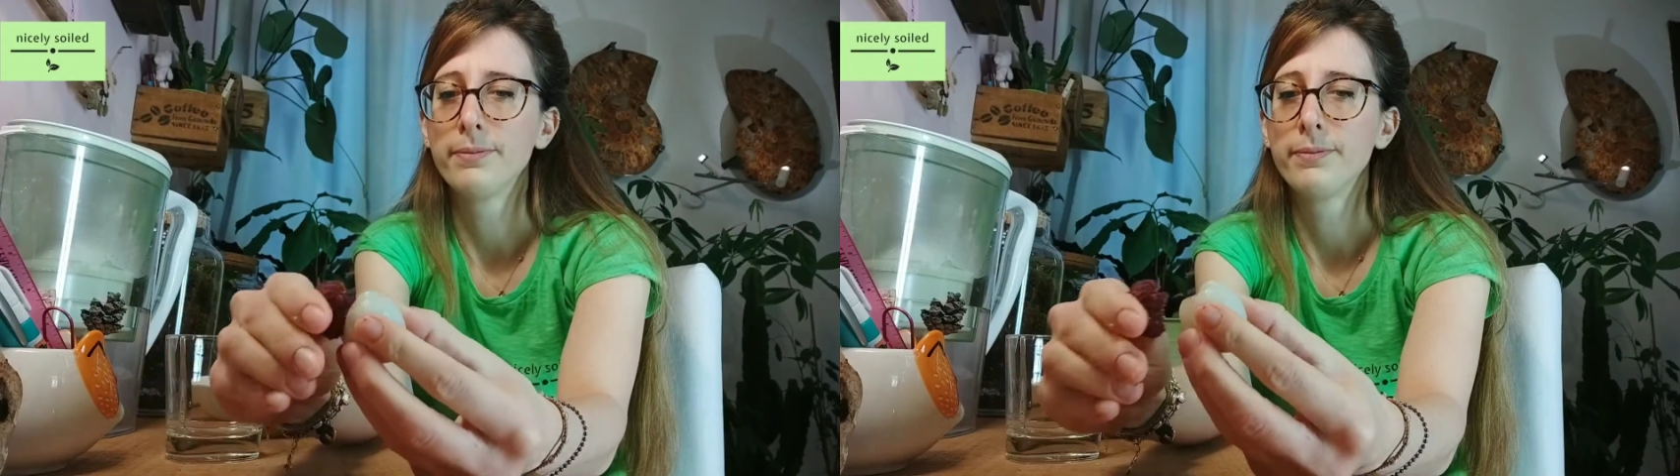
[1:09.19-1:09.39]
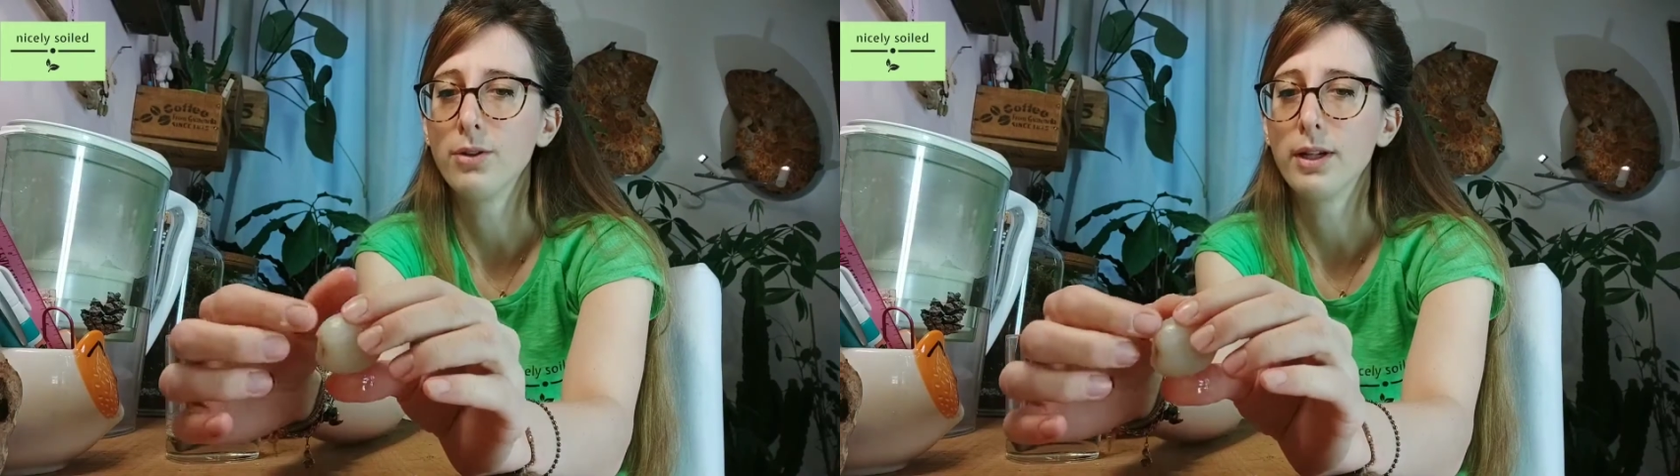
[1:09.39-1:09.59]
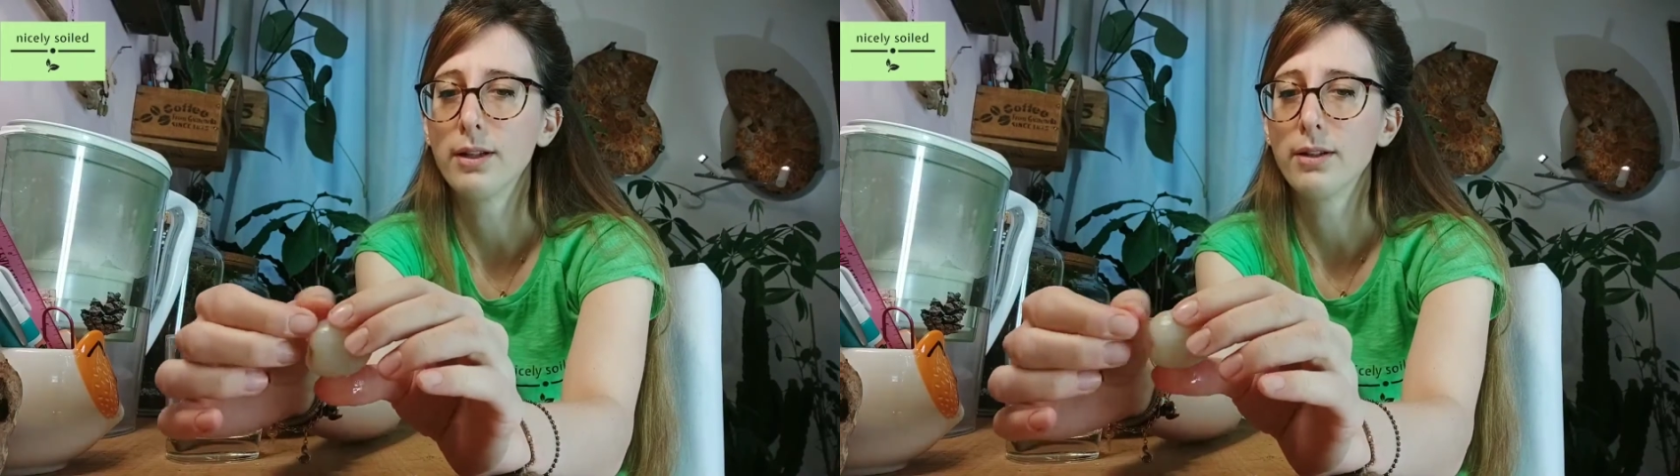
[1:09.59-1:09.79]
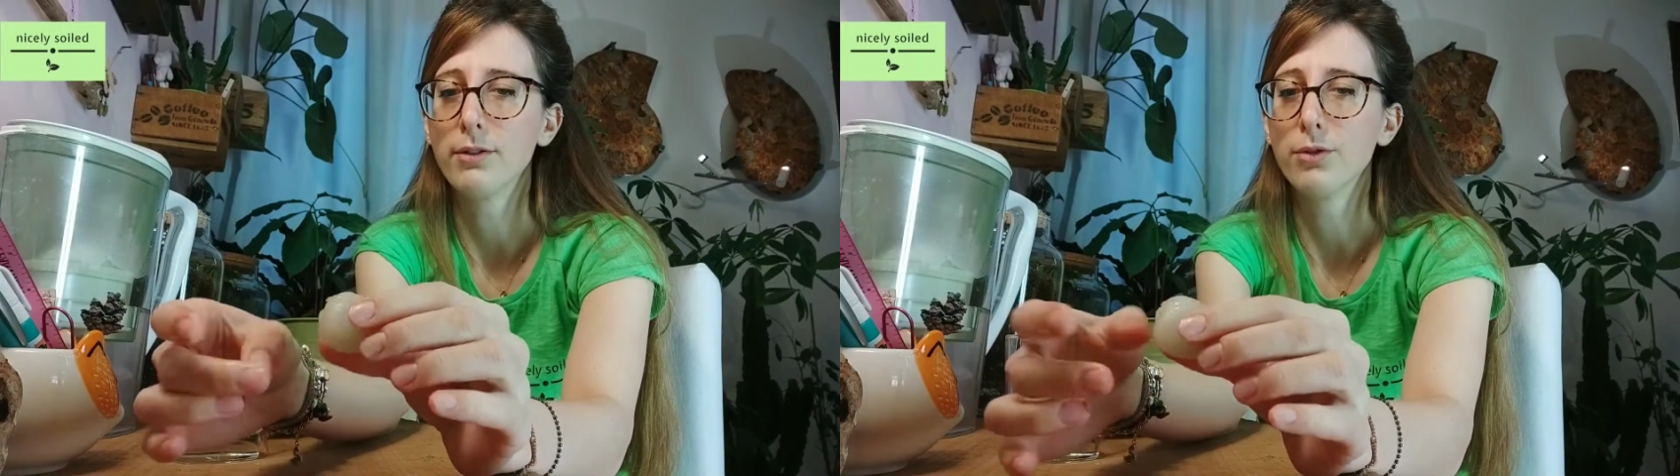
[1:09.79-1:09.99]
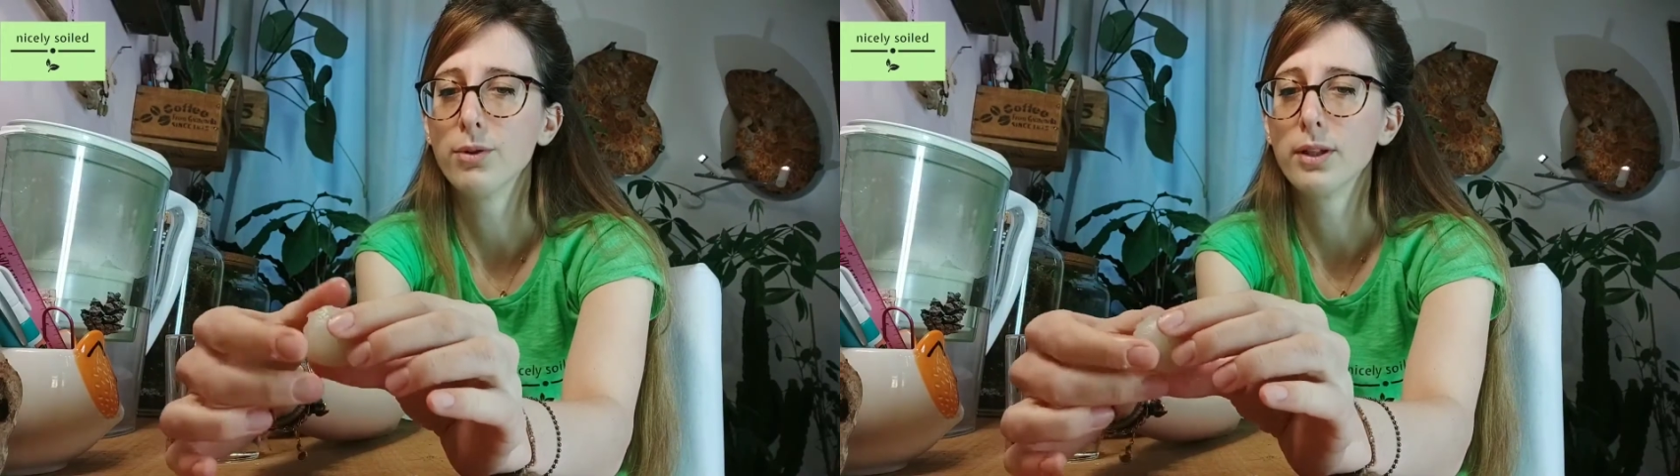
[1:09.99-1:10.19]
you eat the
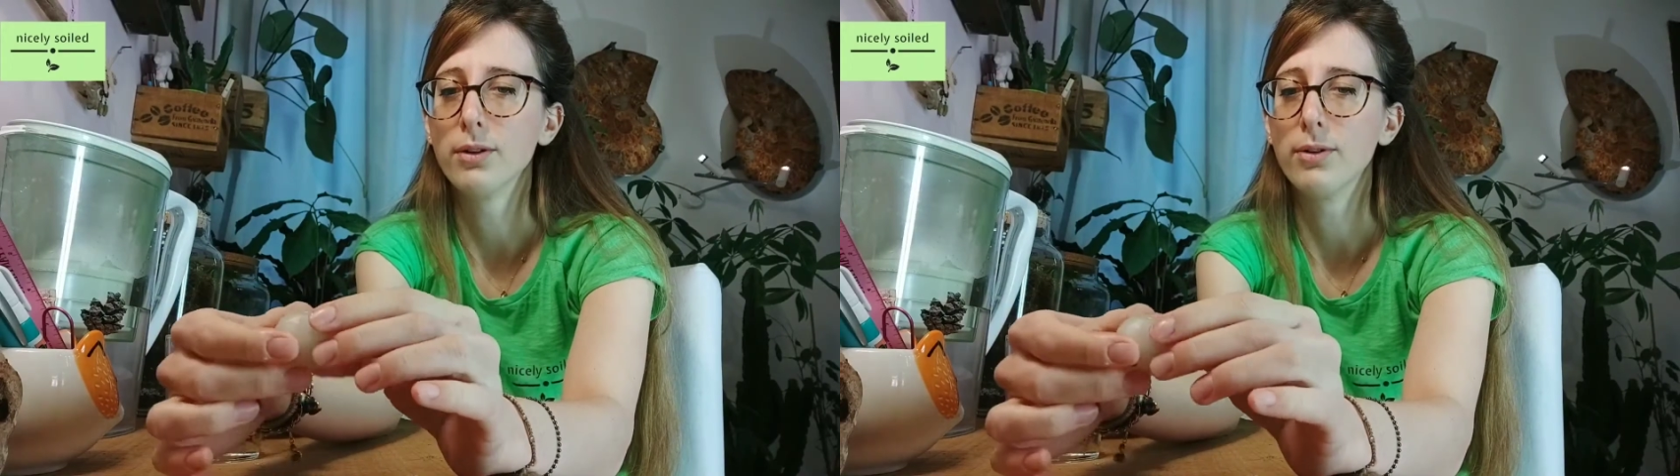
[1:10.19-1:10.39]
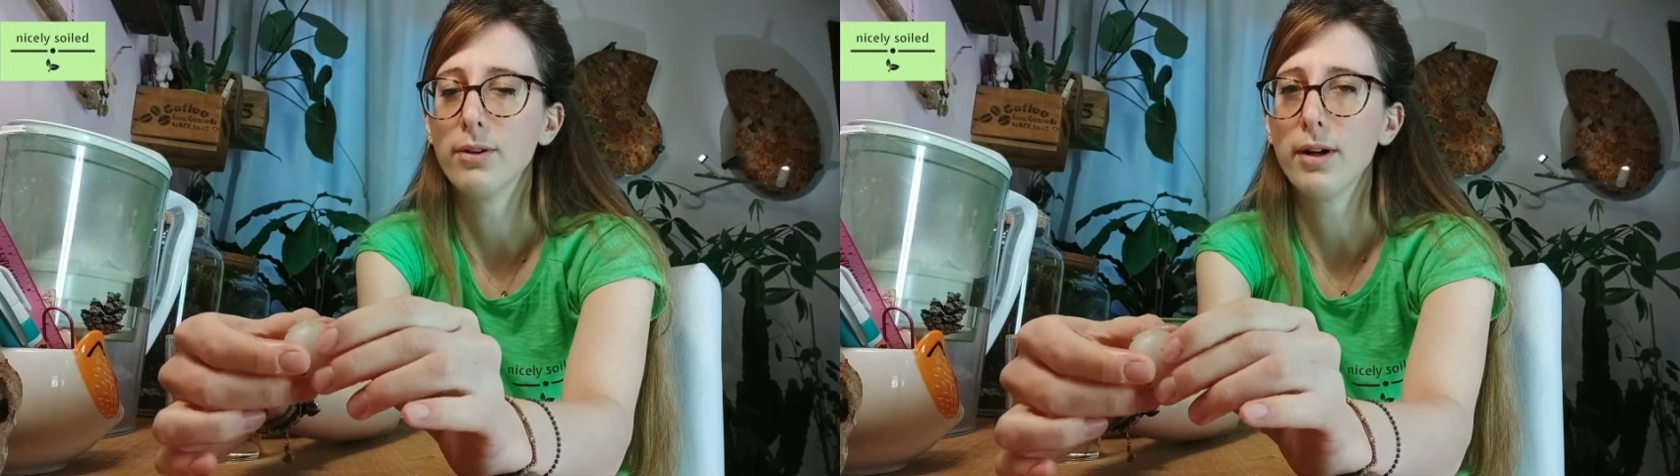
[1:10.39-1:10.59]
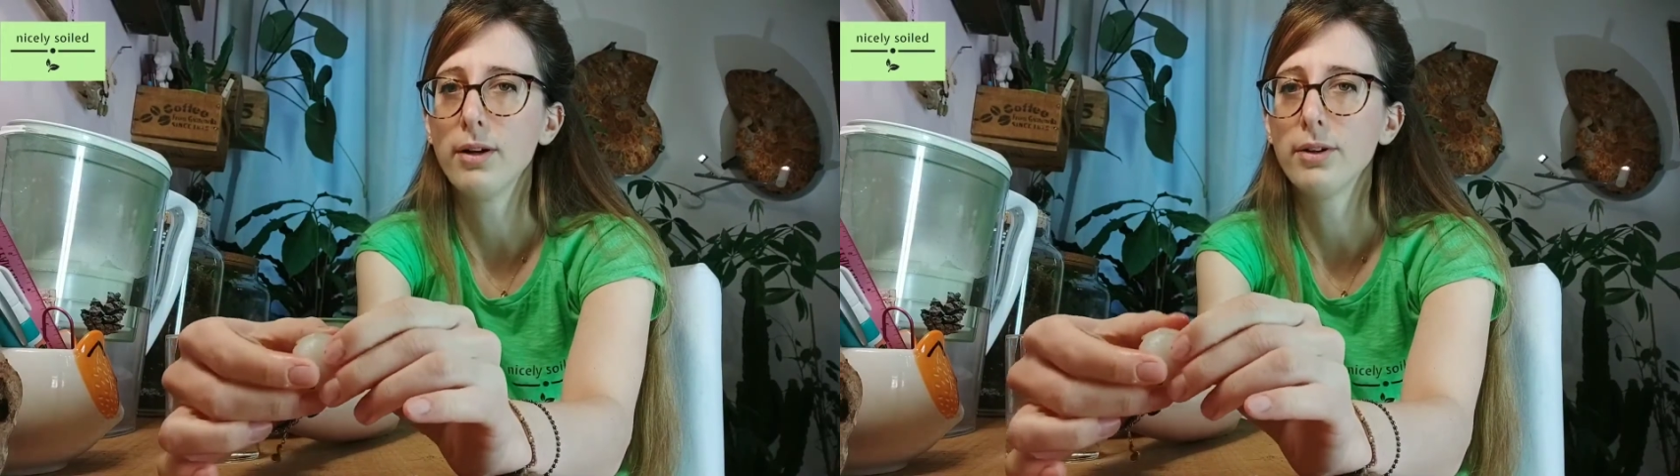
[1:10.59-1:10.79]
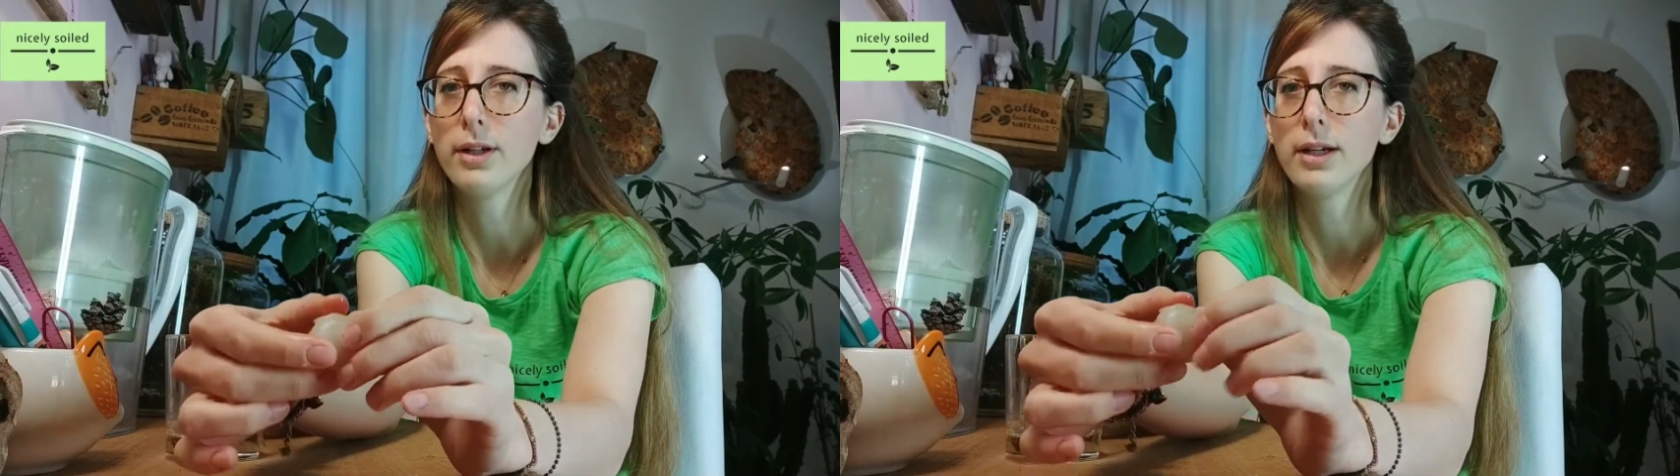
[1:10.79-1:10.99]
fruit all around.